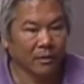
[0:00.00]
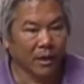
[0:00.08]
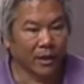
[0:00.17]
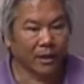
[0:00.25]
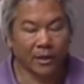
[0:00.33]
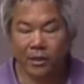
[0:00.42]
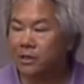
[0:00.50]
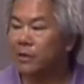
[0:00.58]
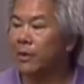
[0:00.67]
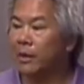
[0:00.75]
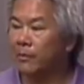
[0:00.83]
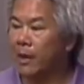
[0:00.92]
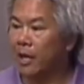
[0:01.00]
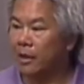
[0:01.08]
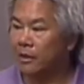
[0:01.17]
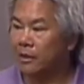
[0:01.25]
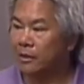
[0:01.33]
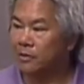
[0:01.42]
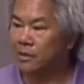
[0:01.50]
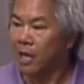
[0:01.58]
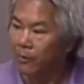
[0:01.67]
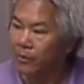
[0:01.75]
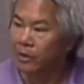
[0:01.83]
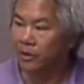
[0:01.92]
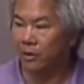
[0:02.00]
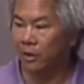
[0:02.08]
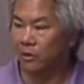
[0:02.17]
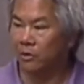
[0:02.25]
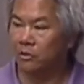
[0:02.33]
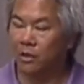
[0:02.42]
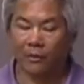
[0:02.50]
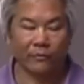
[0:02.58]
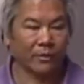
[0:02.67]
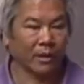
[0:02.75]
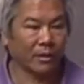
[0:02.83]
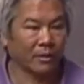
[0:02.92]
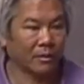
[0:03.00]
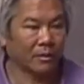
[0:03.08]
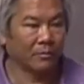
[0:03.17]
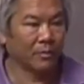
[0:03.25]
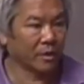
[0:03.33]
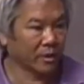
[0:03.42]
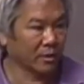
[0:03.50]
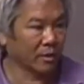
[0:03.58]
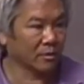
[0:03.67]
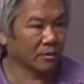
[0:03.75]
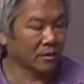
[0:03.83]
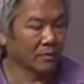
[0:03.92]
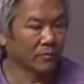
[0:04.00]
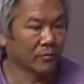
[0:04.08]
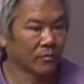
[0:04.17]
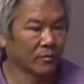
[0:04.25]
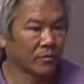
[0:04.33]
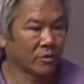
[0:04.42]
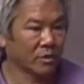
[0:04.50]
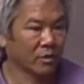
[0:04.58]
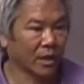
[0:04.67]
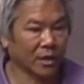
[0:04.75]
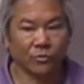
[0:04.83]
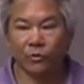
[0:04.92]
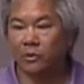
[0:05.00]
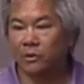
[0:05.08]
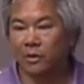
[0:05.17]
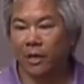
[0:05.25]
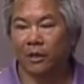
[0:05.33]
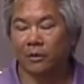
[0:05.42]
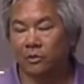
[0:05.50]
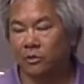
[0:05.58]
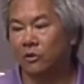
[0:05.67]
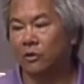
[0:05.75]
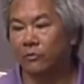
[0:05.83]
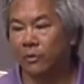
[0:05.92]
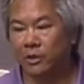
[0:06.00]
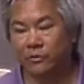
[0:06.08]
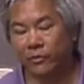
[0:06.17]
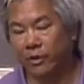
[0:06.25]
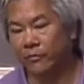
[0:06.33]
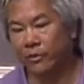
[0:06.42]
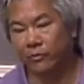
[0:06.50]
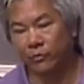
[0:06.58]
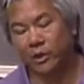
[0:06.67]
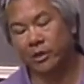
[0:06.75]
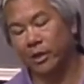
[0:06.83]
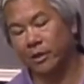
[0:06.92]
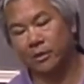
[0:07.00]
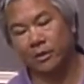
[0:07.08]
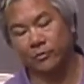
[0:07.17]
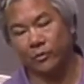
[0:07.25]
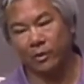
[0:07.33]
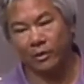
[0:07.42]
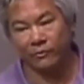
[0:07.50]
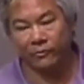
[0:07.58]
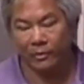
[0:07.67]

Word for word: I can easily make back $10 million off of that million dollars. So that's what that term means. Very, very, Reid Dennis is one of the,